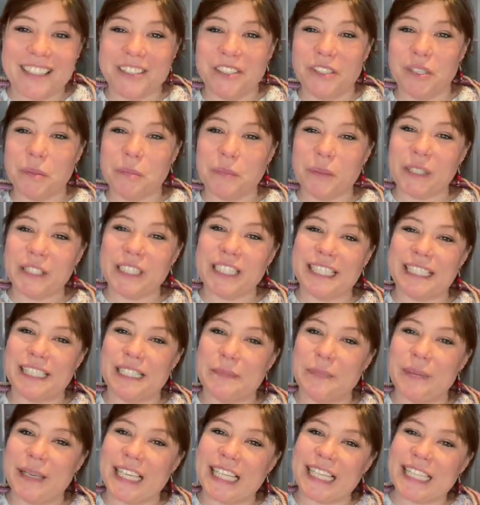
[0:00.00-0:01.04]
to
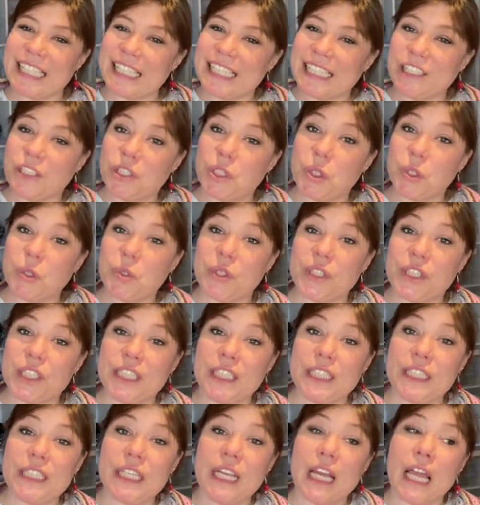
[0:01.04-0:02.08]
participate into
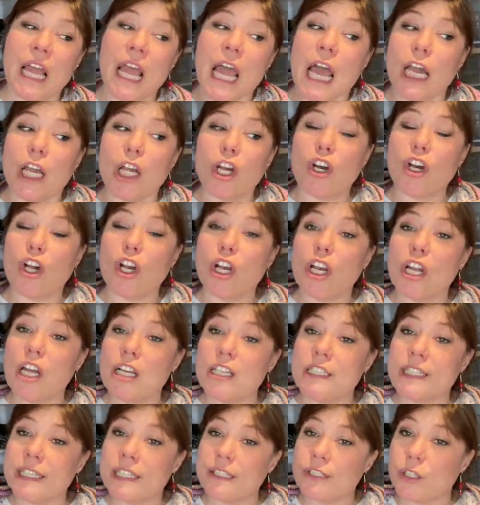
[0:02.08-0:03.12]
the
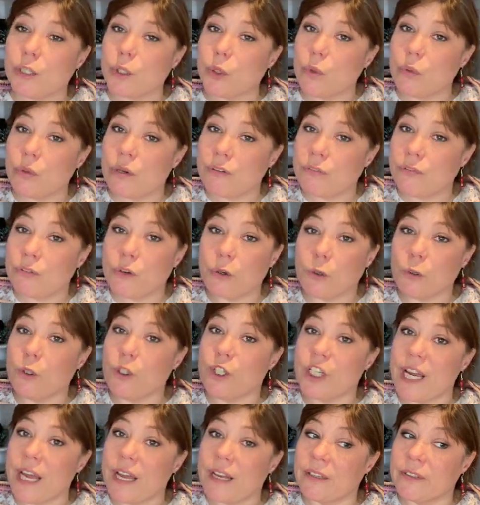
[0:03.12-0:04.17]
Closet UFO
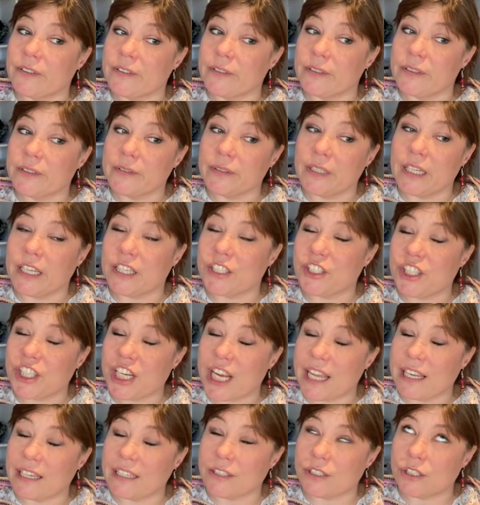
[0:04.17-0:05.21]
channel, a
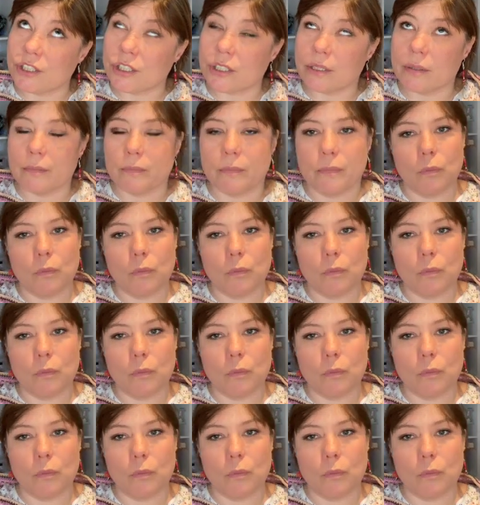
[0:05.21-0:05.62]
challenge.